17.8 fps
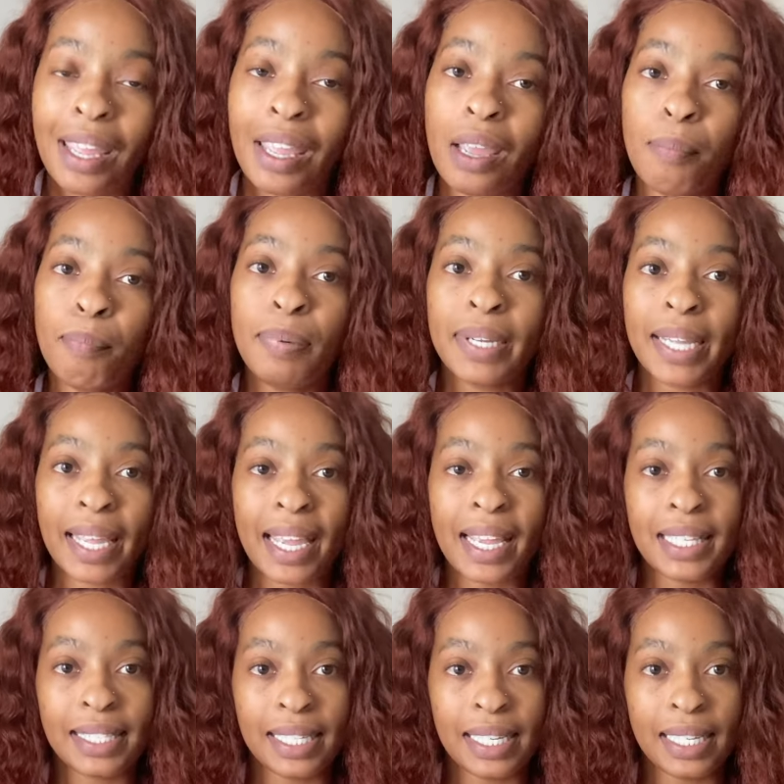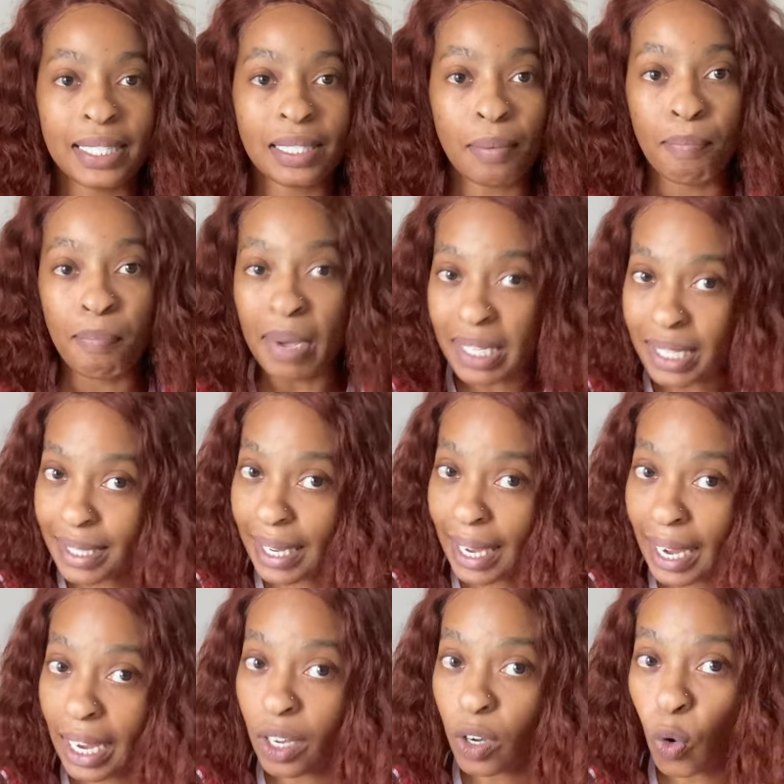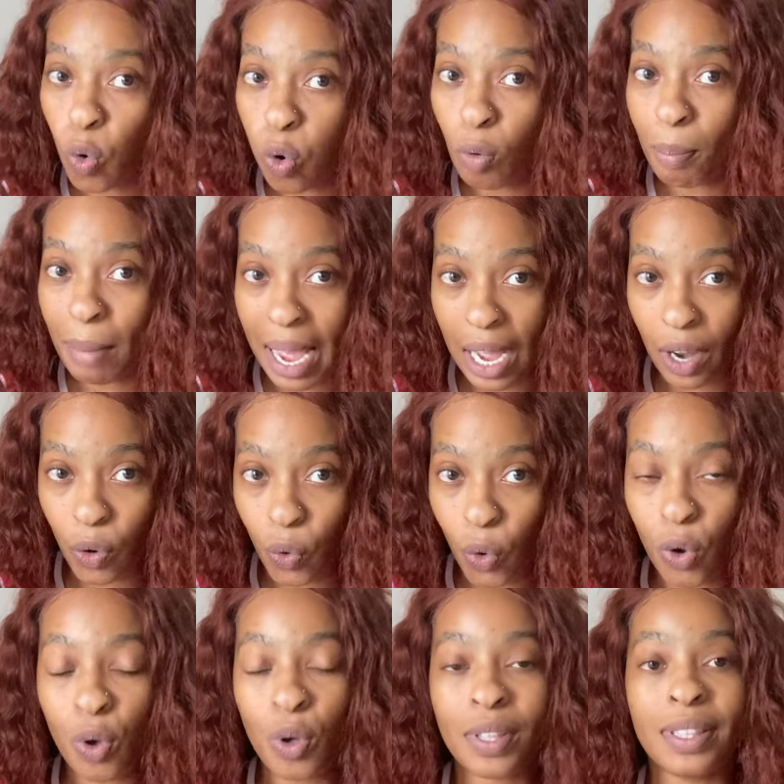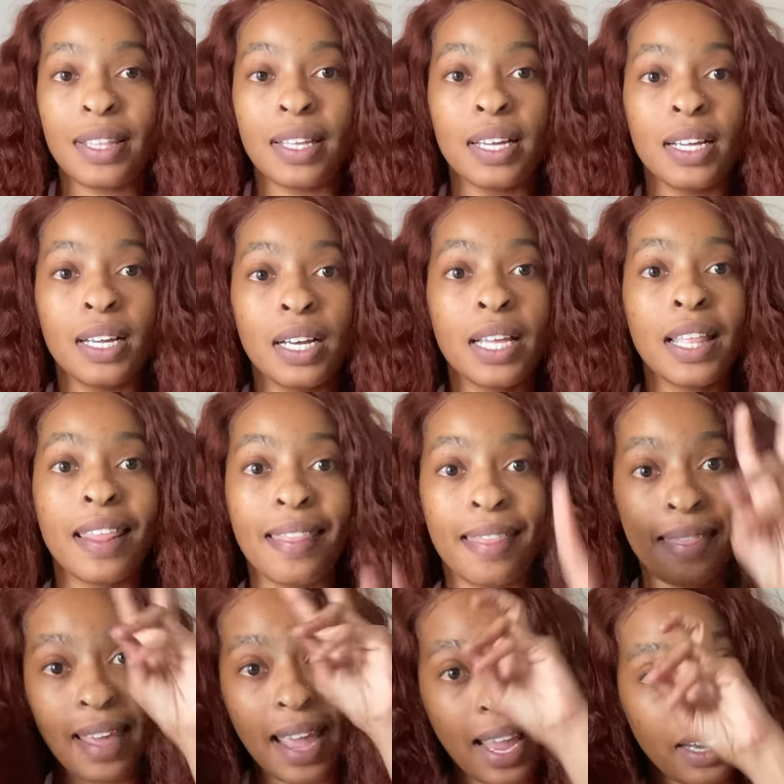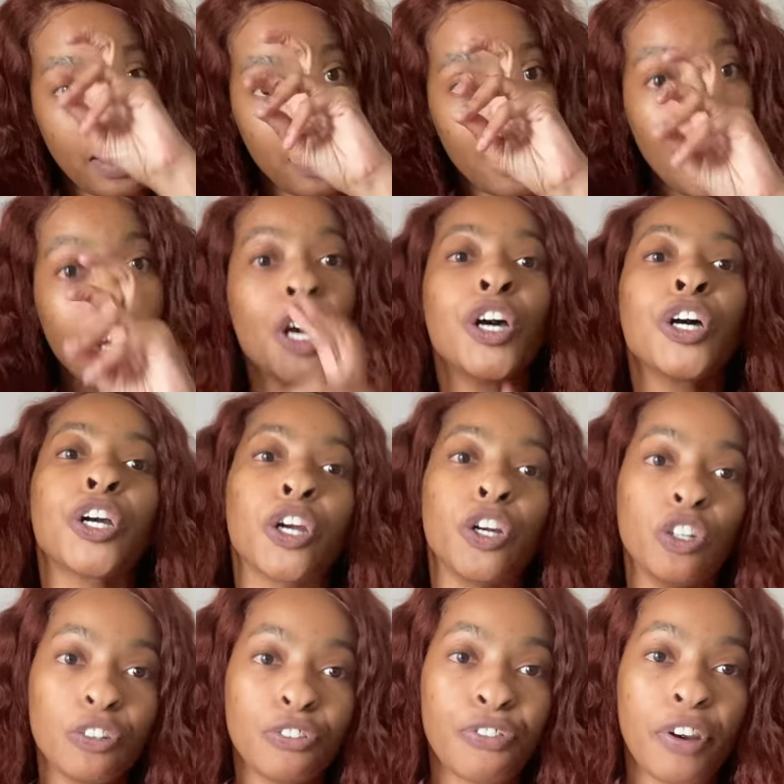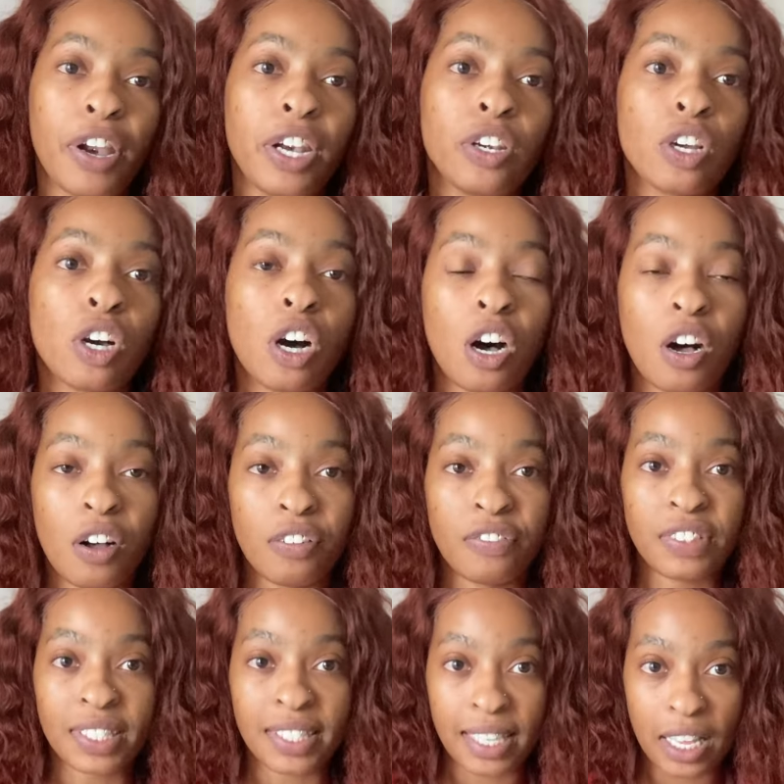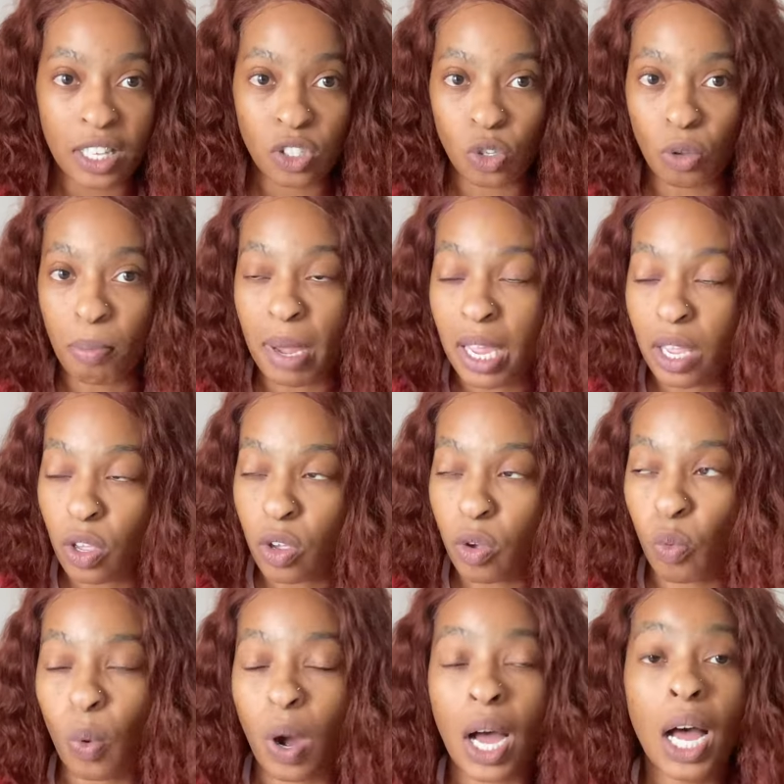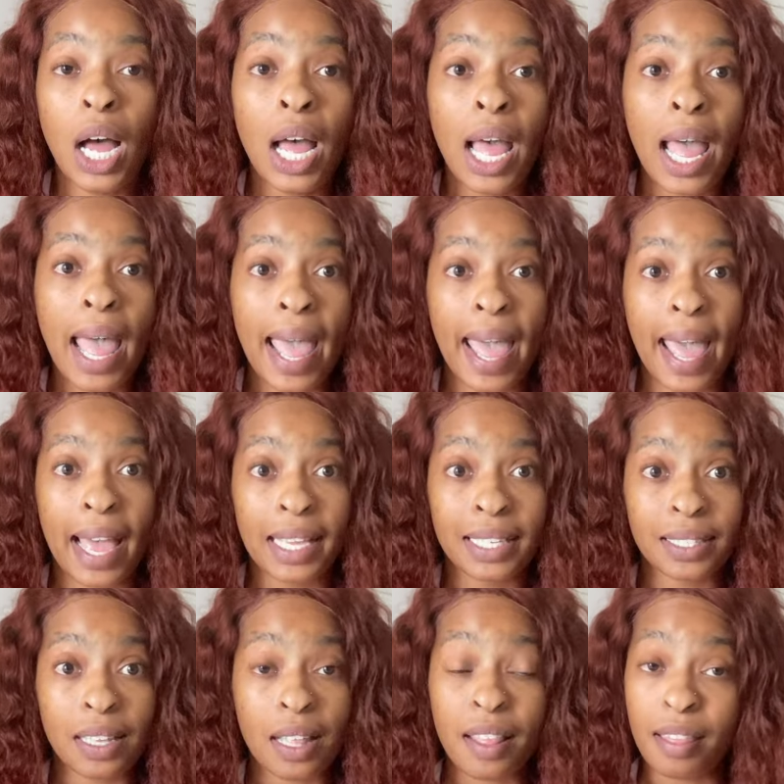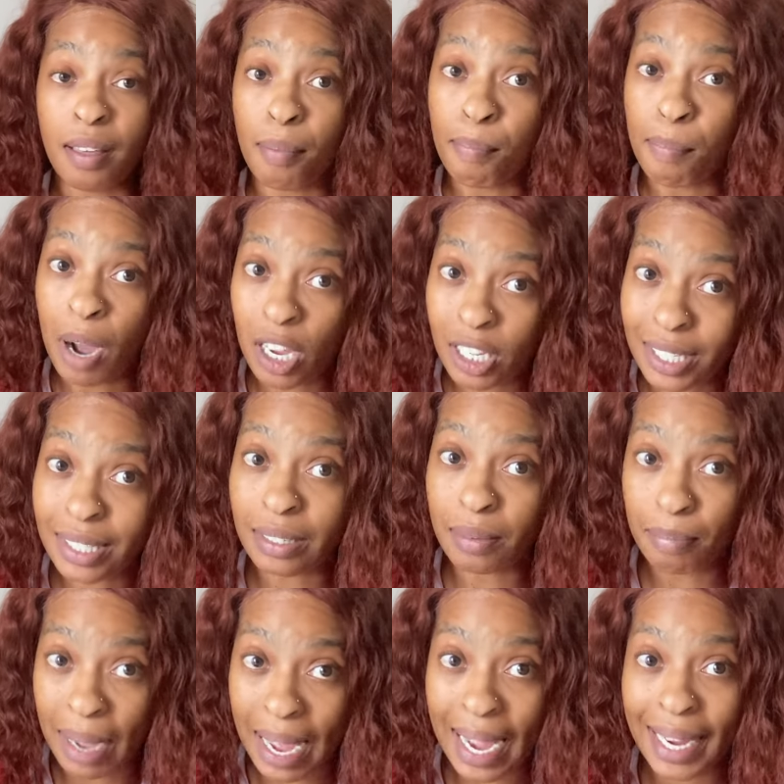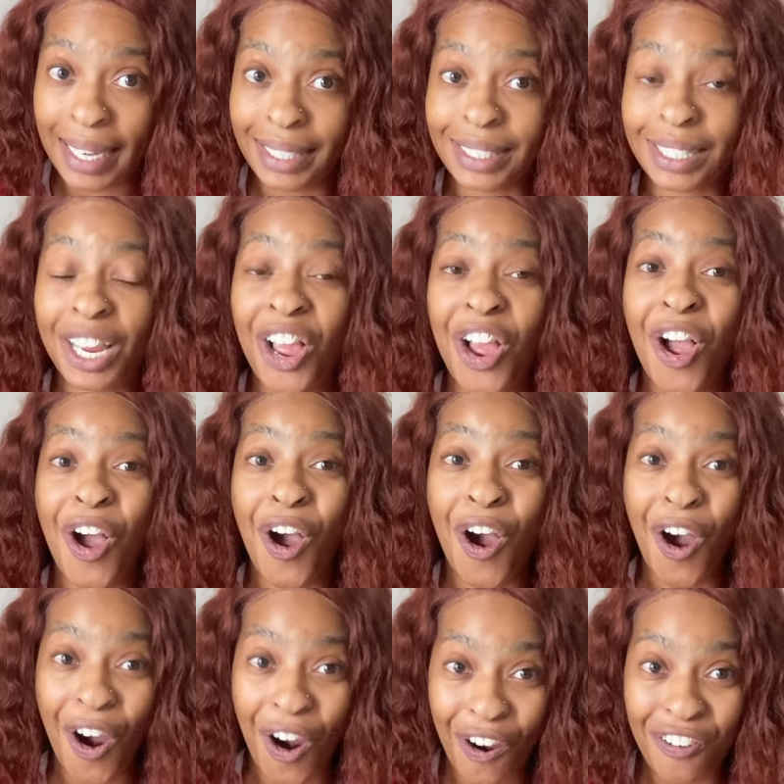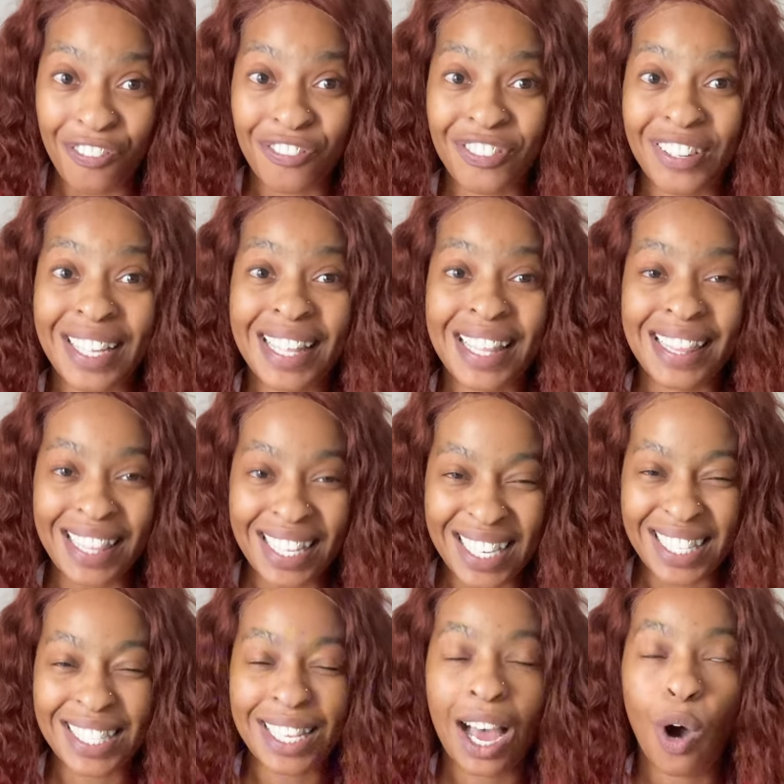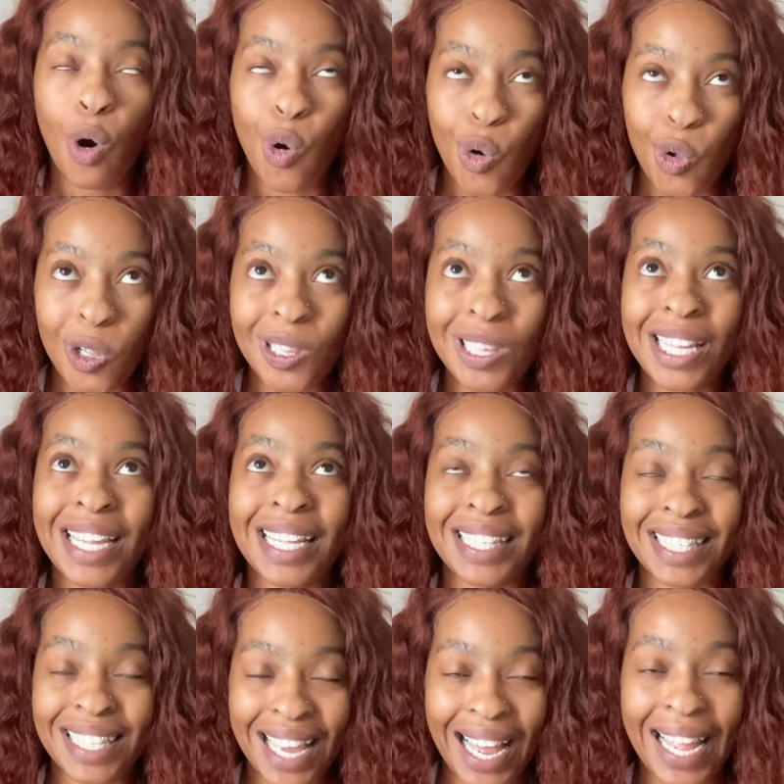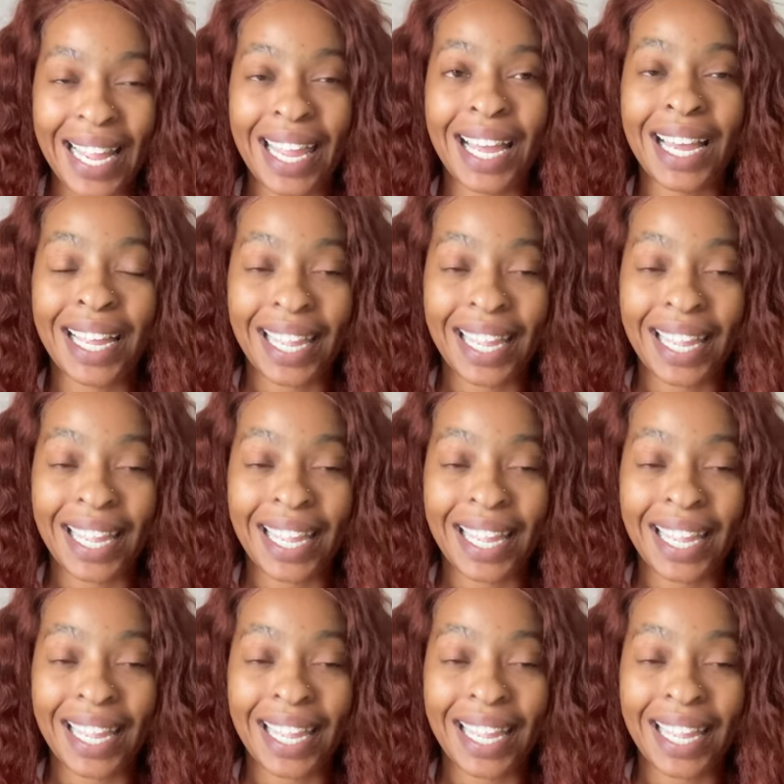implicated Miss Kelly Kumalo, the then girlfriend of Senzo Meyiwa, as the mastermind of this whole entire